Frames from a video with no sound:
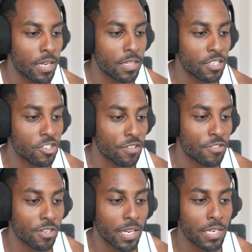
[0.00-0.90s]
at this stuff
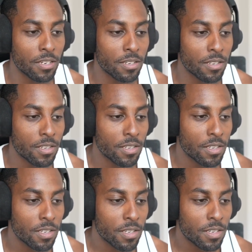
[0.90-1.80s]
online,
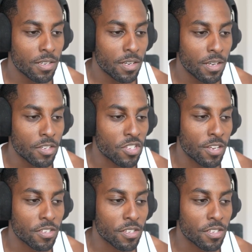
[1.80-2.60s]
it starts to